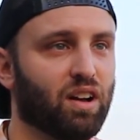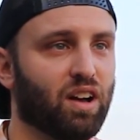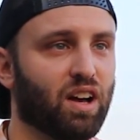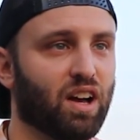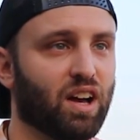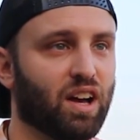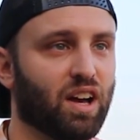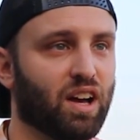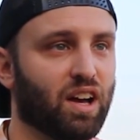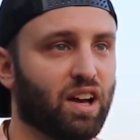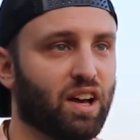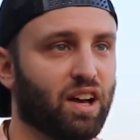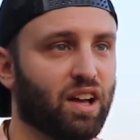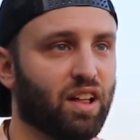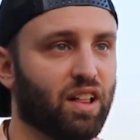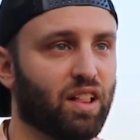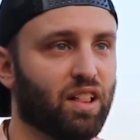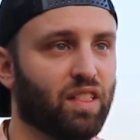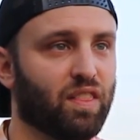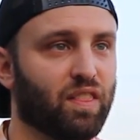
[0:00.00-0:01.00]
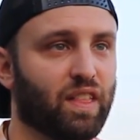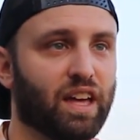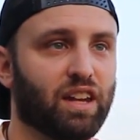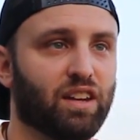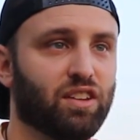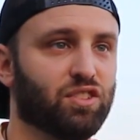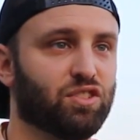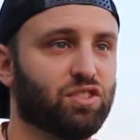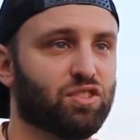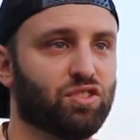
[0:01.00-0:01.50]

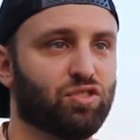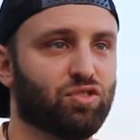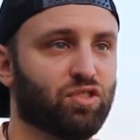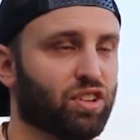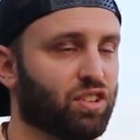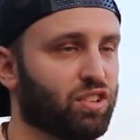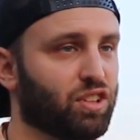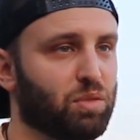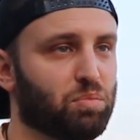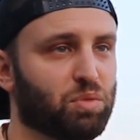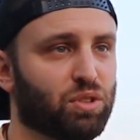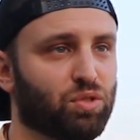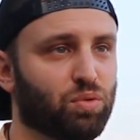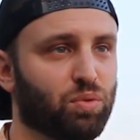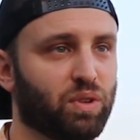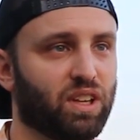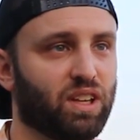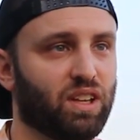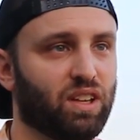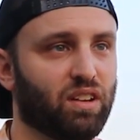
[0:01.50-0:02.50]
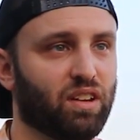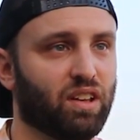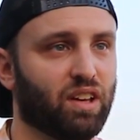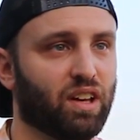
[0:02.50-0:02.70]
that is strictly between